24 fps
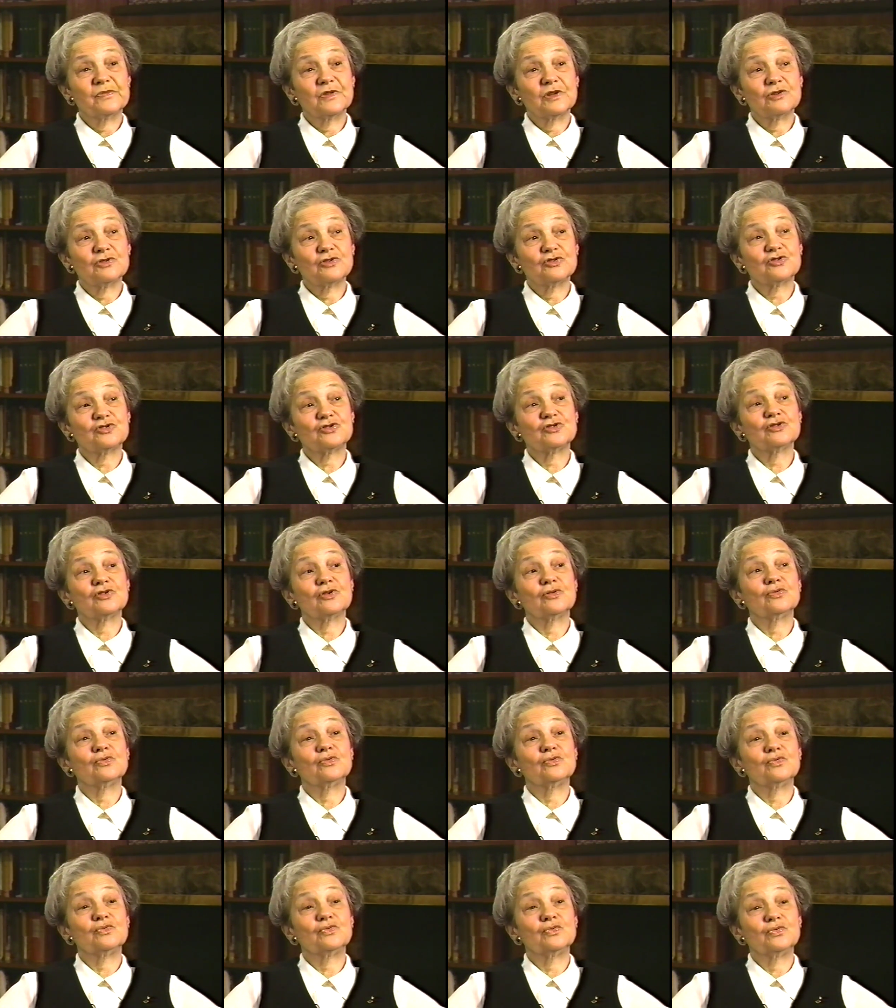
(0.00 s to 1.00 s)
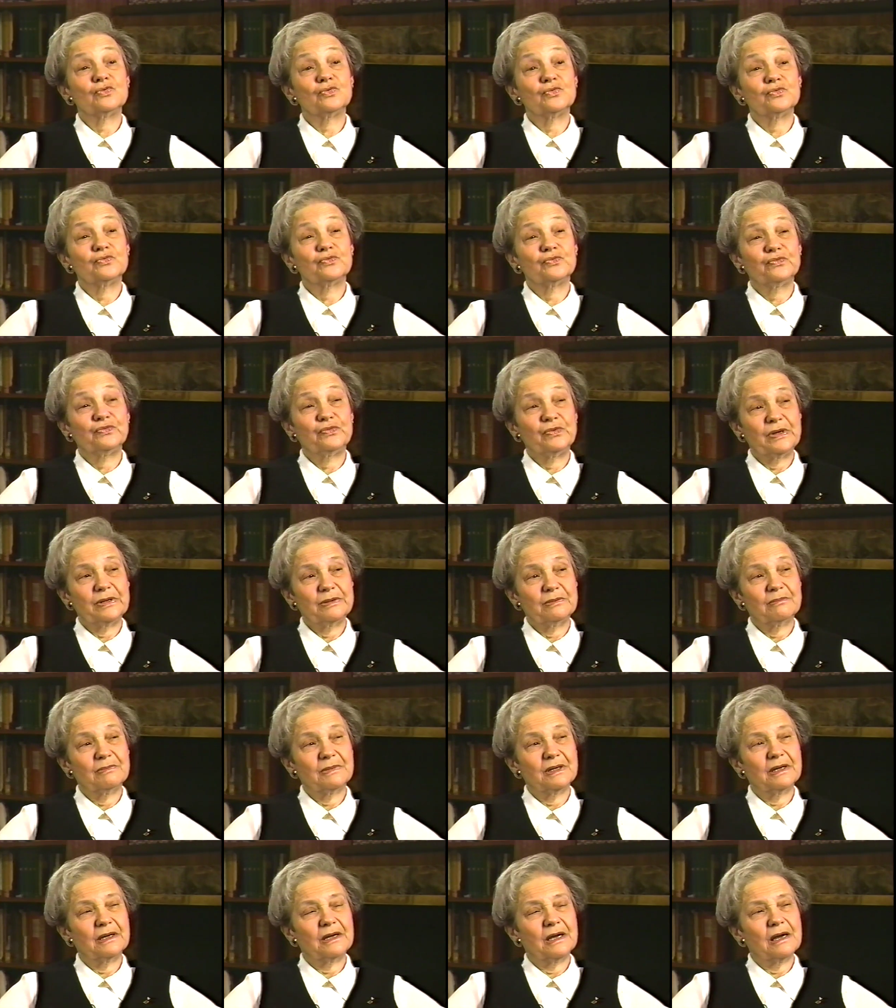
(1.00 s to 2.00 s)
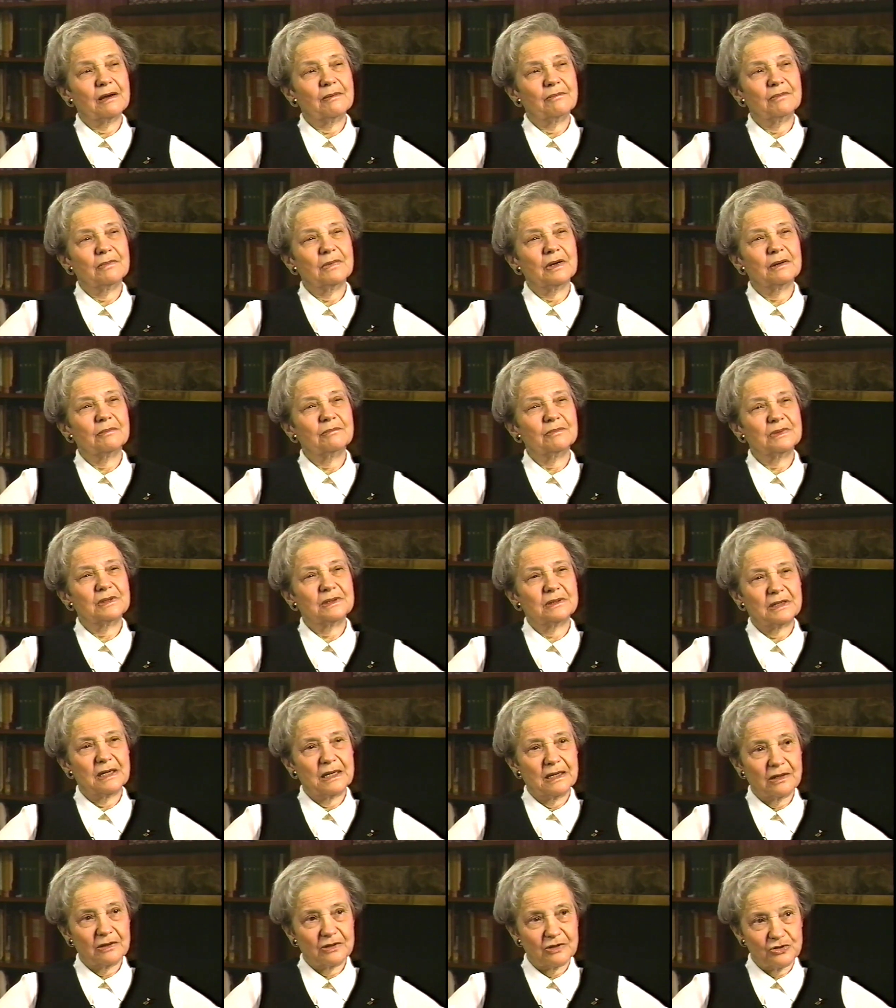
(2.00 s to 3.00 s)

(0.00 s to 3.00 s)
So when I'm trying.